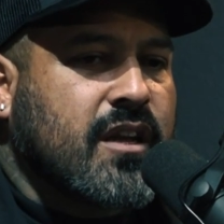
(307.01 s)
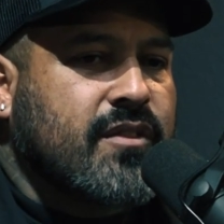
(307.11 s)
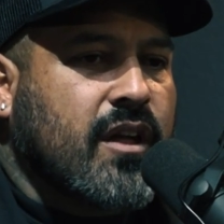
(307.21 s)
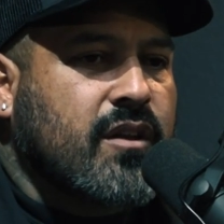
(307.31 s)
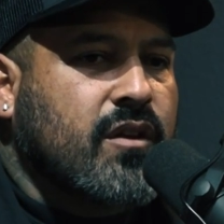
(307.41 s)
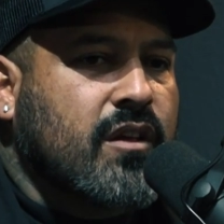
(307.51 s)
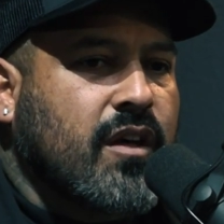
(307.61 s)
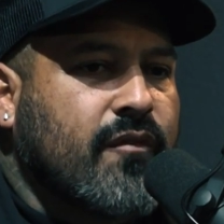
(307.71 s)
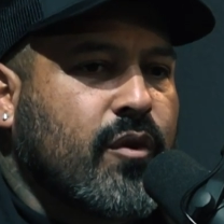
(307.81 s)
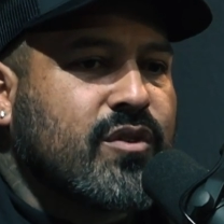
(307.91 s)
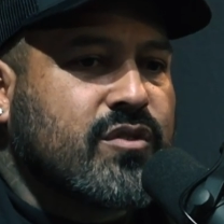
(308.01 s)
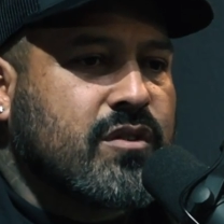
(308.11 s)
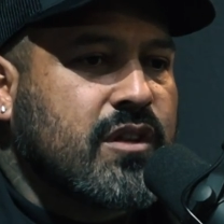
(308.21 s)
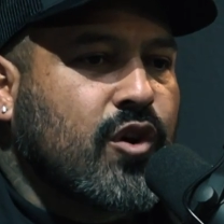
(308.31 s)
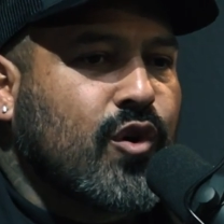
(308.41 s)
I've
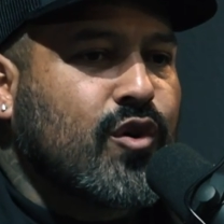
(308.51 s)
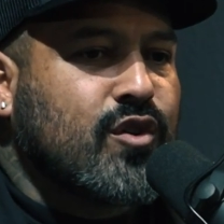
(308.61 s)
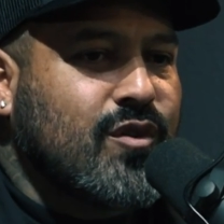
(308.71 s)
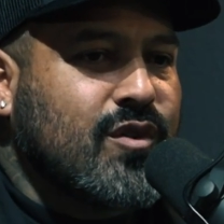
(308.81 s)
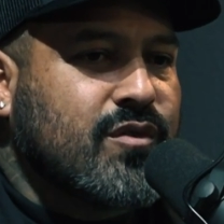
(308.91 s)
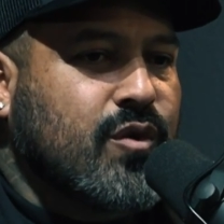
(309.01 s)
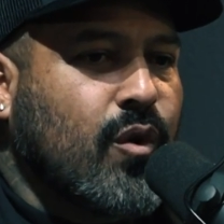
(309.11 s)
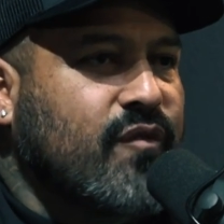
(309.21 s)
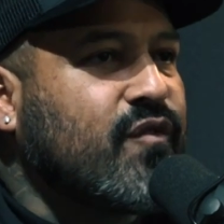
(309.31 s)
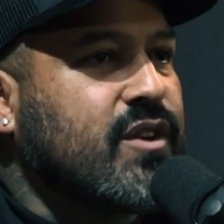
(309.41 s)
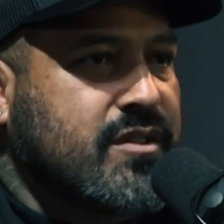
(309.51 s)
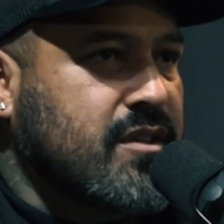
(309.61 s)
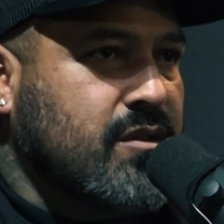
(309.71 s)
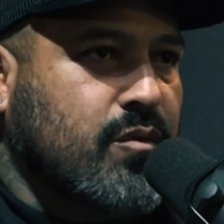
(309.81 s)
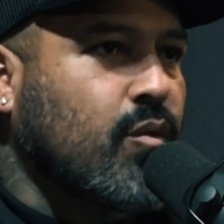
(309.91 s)
always heard you, going
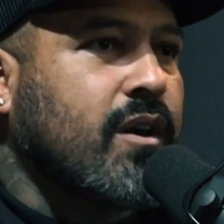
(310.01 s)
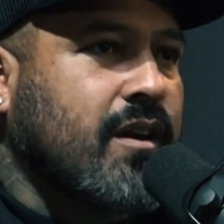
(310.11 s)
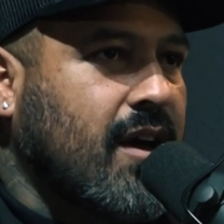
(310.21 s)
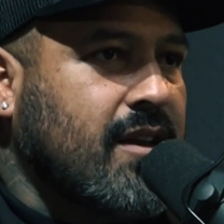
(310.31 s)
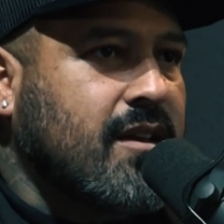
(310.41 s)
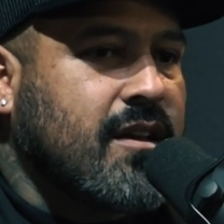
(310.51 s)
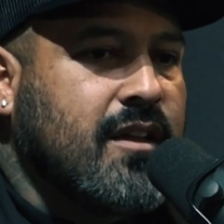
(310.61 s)
fishing or whatnot,